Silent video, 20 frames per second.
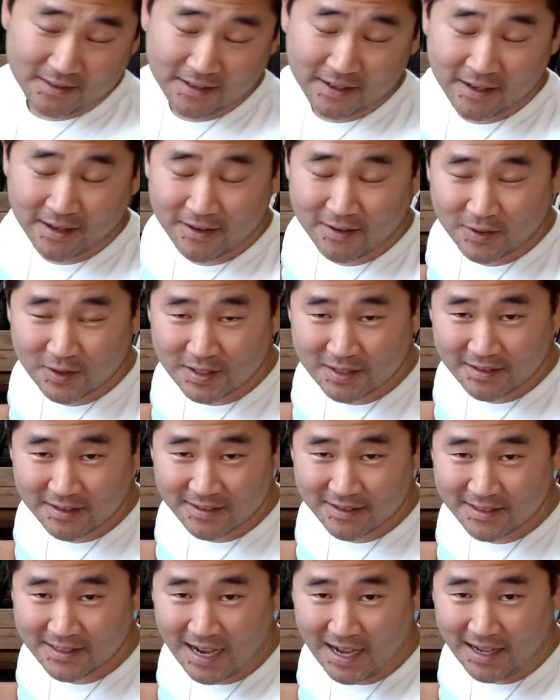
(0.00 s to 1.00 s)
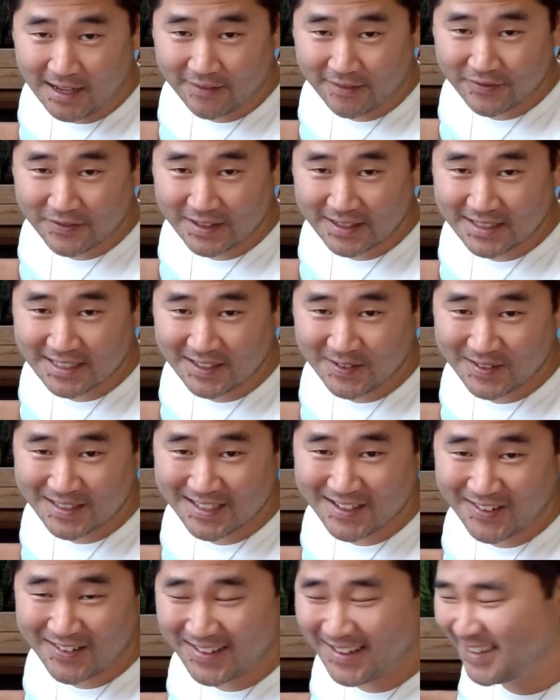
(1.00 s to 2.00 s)
your stuff. Let's see what's
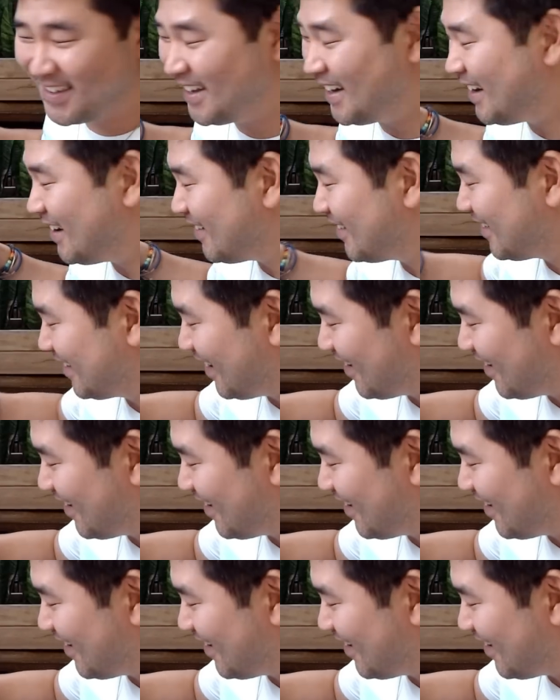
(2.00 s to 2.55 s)
going on there.